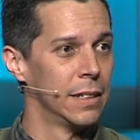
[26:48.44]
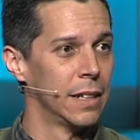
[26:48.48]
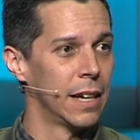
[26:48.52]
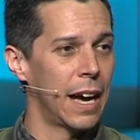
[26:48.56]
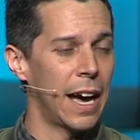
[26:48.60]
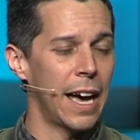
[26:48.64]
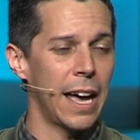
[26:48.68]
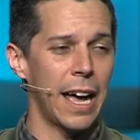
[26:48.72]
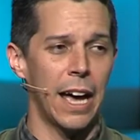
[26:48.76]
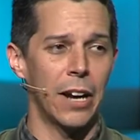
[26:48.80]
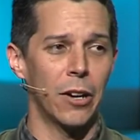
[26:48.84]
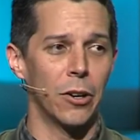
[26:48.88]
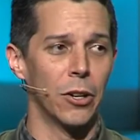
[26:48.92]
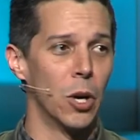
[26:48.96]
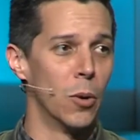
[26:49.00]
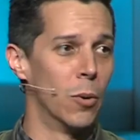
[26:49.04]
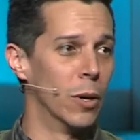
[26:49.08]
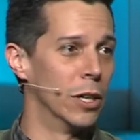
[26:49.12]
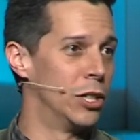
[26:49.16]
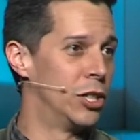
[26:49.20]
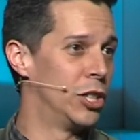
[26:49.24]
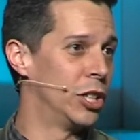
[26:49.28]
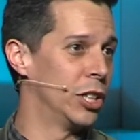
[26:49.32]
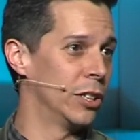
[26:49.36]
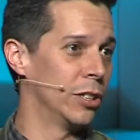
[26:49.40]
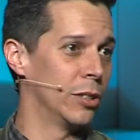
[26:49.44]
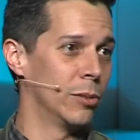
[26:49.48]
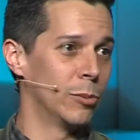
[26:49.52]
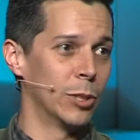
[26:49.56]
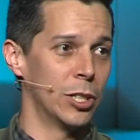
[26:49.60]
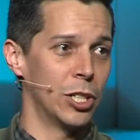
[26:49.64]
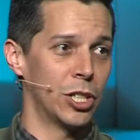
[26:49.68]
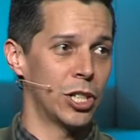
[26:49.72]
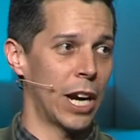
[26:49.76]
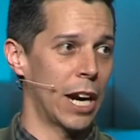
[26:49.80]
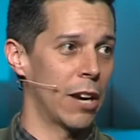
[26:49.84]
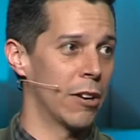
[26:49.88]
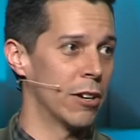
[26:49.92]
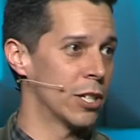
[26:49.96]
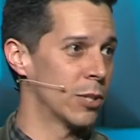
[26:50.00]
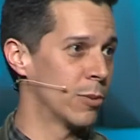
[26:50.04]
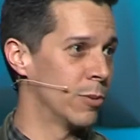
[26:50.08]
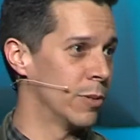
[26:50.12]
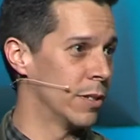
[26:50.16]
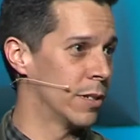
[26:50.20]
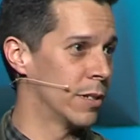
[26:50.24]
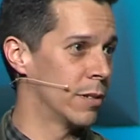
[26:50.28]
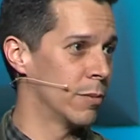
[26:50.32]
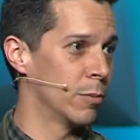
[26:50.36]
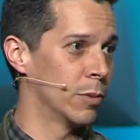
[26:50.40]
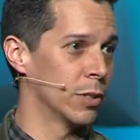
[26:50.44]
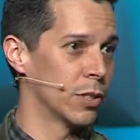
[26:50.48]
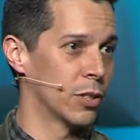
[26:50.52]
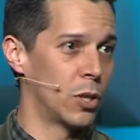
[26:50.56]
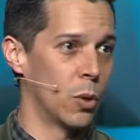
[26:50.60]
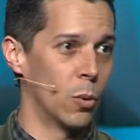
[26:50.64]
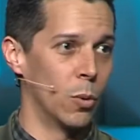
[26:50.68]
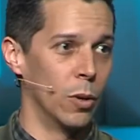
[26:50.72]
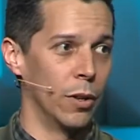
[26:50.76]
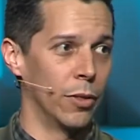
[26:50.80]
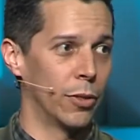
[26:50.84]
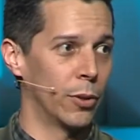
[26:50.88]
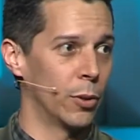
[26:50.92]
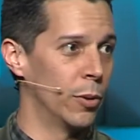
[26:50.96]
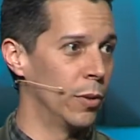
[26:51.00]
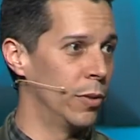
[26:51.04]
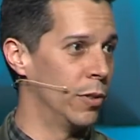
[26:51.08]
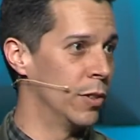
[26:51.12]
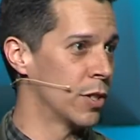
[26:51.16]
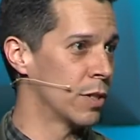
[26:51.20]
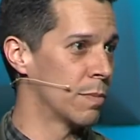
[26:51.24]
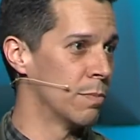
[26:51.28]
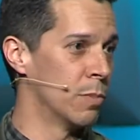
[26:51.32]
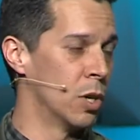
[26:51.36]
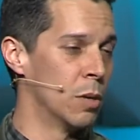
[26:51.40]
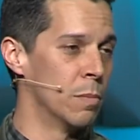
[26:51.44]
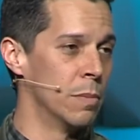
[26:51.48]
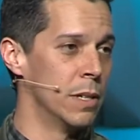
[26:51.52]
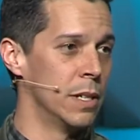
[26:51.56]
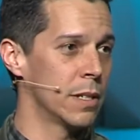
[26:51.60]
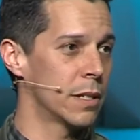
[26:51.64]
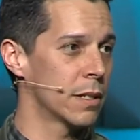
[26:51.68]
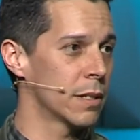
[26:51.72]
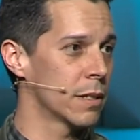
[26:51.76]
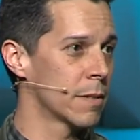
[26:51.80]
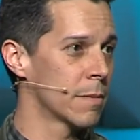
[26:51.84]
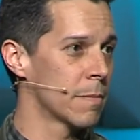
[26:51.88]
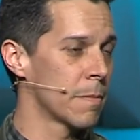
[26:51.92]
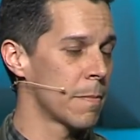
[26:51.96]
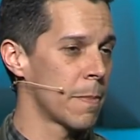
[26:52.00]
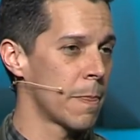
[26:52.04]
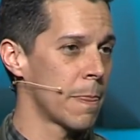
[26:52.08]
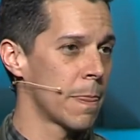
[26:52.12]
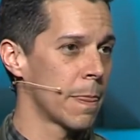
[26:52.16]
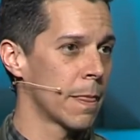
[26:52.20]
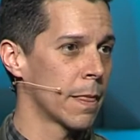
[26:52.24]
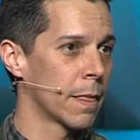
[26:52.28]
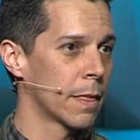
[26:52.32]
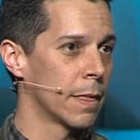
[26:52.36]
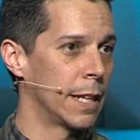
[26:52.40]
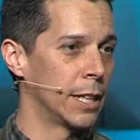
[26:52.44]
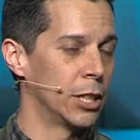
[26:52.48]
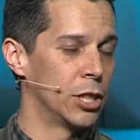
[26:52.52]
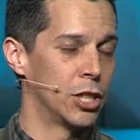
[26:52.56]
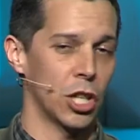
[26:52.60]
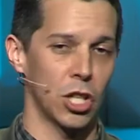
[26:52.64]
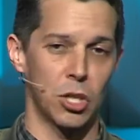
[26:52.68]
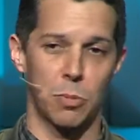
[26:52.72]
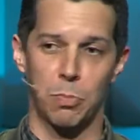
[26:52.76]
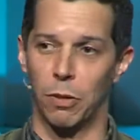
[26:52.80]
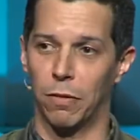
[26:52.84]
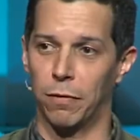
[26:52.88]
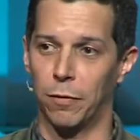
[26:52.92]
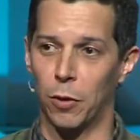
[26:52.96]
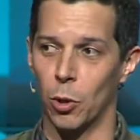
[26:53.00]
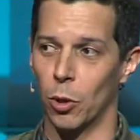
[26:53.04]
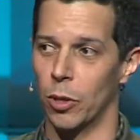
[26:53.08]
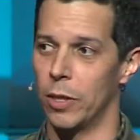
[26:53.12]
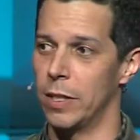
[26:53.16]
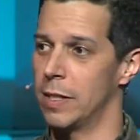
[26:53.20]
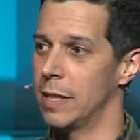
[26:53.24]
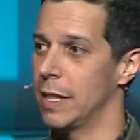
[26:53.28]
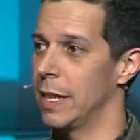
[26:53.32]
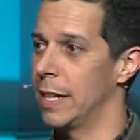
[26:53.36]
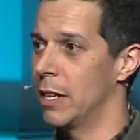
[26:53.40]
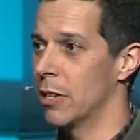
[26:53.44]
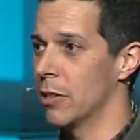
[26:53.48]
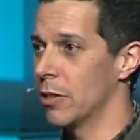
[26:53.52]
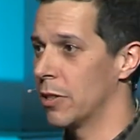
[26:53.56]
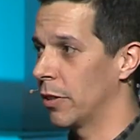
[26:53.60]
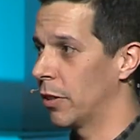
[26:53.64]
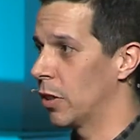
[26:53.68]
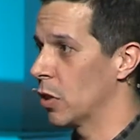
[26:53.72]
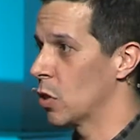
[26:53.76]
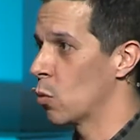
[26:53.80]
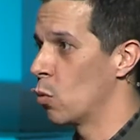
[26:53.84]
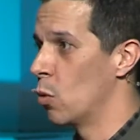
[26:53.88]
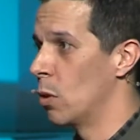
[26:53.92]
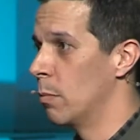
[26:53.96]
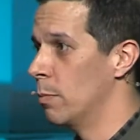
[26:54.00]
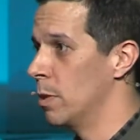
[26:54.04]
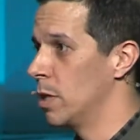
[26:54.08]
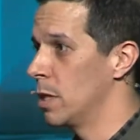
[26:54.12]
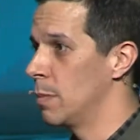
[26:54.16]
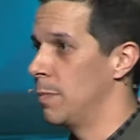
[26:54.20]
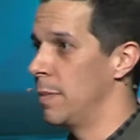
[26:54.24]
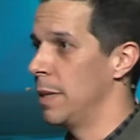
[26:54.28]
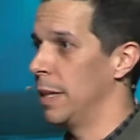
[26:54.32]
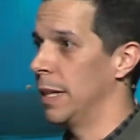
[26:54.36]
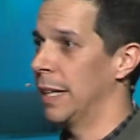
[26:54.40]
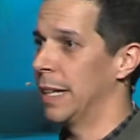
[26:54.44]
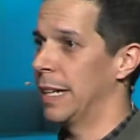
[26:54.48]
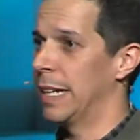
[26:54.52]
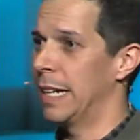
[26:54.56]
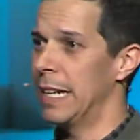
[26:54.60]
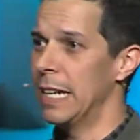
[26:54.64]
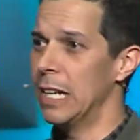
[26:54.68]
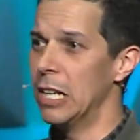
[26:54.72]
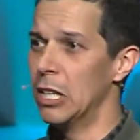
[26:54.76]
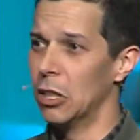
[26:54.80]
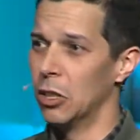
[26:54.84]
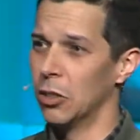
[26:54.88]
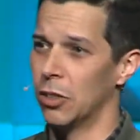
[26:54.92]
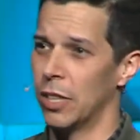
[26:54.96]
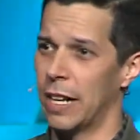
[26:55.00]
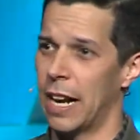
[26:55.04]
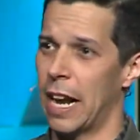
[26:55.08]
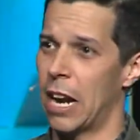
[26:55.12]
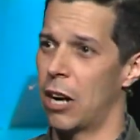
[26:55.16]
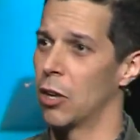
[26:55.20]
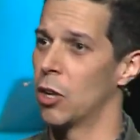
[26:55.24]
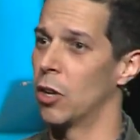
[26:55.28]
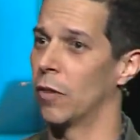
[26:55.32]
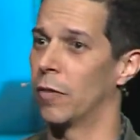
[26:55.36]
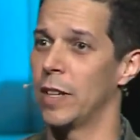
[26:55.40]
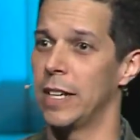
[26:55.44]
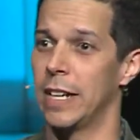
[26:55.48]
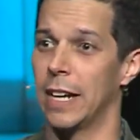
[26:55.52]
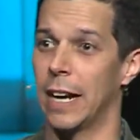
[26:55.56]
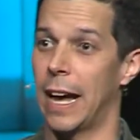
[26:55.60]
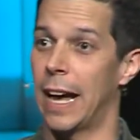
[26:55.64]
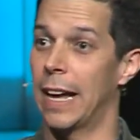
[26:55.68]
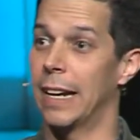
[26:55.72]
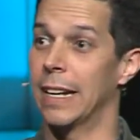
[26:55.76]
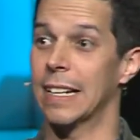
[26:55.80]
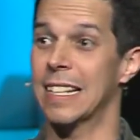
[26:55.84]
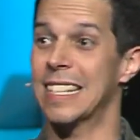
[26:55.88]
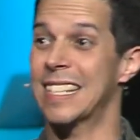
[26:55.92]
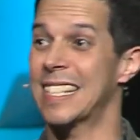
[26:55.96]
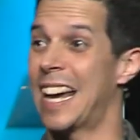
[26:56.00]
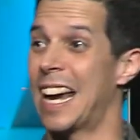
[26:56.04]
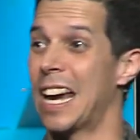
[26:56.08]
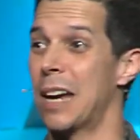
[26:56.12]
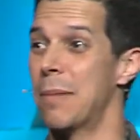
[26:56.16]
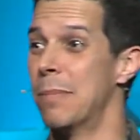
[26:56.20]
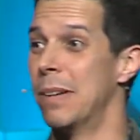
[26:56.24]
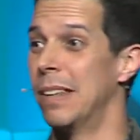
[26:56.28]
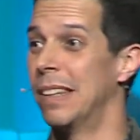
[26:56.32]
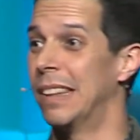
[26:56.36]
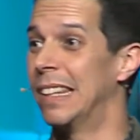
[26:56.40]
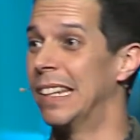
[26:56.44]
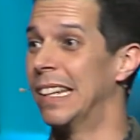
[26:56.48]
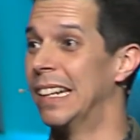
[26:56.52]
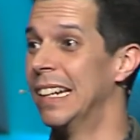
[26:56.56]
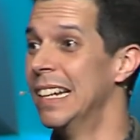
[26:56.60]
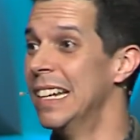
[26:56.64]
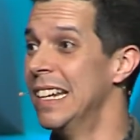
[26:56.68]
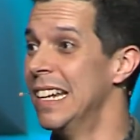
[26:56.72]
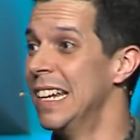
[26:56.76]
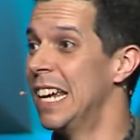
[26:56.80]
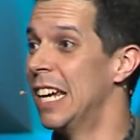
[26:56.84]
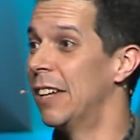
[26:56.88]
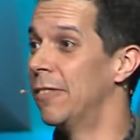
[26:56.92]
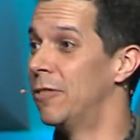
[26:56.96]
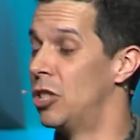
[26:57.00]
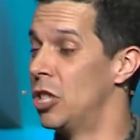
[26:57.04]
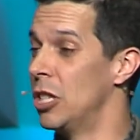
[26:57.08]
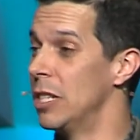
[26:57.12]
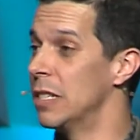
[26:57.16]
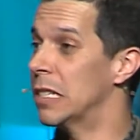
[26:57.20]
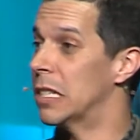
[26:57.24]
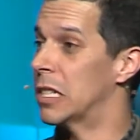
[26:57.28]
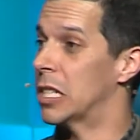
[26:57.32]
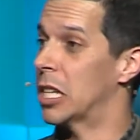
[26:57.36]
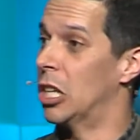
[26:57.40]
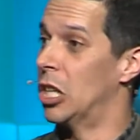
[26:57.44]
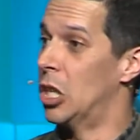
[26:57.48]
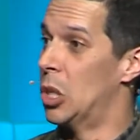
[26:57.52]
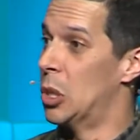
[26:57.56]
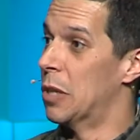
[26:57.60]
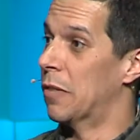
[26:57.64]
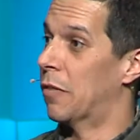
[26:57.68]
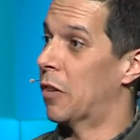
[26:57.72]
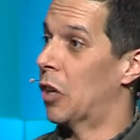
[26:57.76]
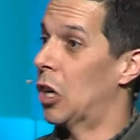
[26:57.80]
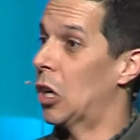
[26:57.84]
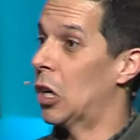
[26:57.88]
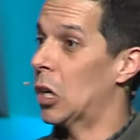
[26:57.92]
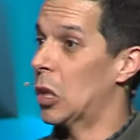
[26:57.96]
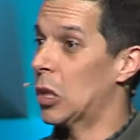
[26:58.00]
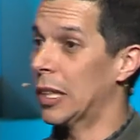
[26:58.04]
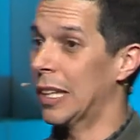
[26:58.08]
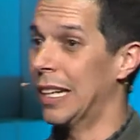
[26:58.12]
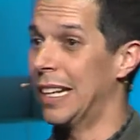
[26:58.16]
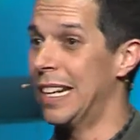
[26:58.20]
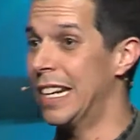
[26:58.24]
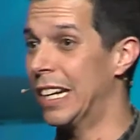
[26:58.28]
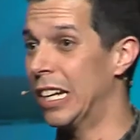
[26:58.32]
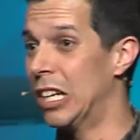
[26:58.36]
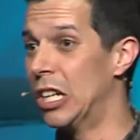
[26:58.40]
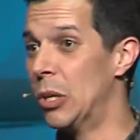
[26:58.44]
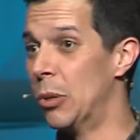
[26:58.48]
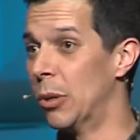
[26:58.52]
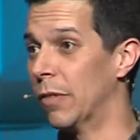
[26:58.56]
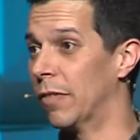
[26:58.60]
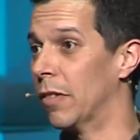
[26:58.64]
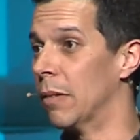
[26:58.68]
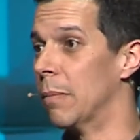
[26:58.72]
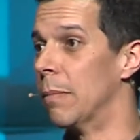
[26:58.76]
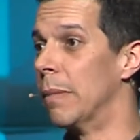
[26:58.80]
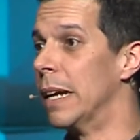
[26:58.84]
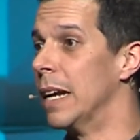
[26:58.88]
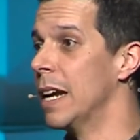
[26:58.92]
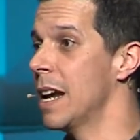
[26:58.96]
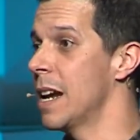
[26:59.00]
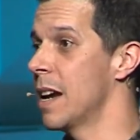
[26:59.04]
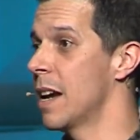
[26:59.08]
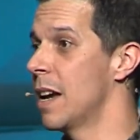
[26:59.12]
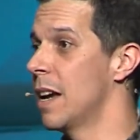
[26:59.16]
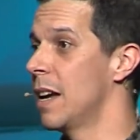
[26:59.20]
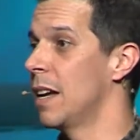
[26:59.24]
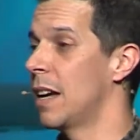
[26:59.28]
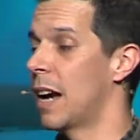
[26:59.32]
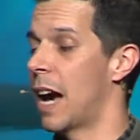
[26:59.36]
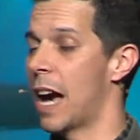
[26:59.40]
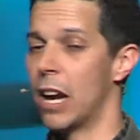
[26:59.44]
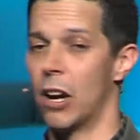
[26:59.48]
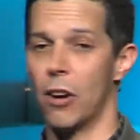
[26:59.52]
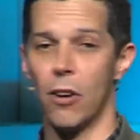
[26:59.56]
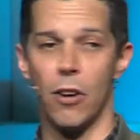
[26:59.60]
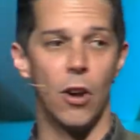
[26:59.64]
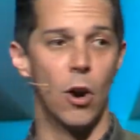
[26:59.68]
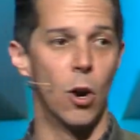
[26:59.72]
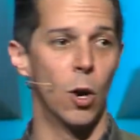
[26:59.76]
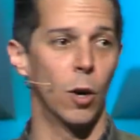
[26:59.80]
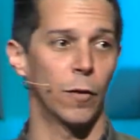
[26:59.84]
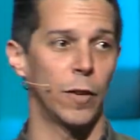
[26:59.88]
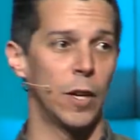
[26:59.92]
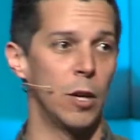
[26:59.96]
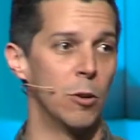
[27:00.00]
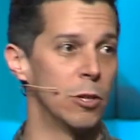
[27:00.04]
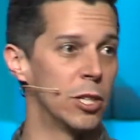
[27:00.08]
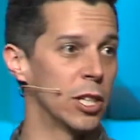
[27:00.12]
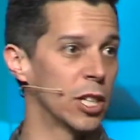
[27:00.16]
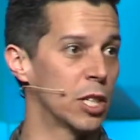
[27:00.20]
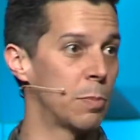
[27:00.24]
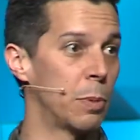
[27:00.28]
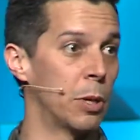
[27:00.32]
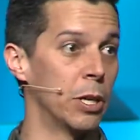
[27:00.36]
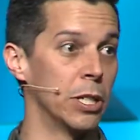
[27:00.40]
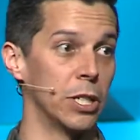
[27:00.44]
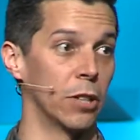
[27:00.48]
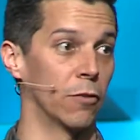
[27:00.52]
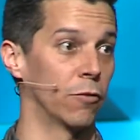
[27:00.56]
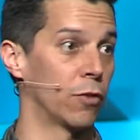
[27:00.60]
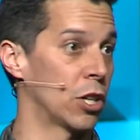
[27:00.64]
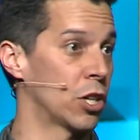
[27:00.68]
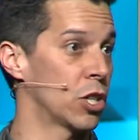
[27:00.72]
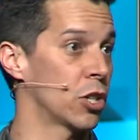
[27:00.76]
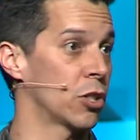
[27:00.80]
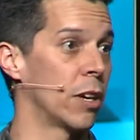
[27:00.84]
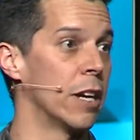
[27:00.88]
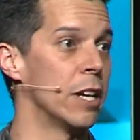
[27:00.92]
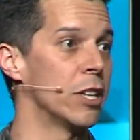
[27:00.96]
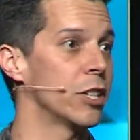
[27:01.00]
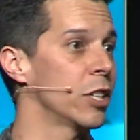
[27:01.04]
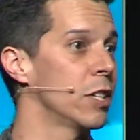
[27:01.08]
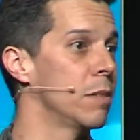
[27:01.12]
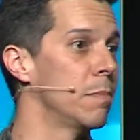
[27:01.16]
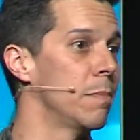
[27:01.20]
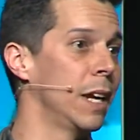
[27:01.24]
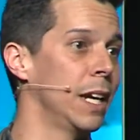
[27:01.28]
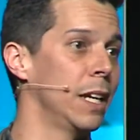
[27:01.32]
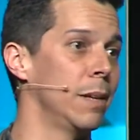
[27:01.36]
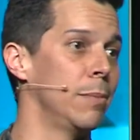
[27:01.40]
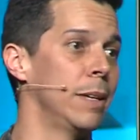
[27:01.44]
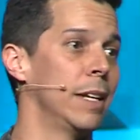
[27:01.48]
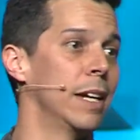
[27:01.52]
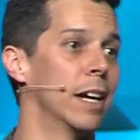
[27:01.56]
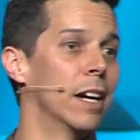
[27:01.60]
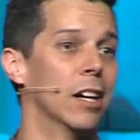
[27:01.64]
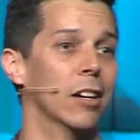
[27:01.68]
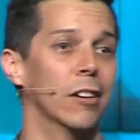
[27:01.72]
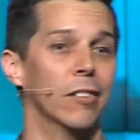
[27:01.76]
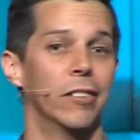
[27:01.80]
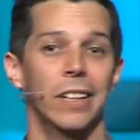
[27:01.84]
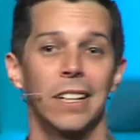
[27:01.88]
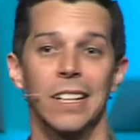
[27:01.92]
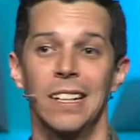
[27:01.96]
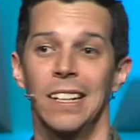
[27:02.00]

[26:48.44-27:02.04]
I don't know what Jairus was going through in this moment. Like, just before this, he hears that this woman's being healed, and I don't know if he had excitement that if Jesus can do it for her, then he can do it for me. I don't know if he was experiencing frustration maybe of,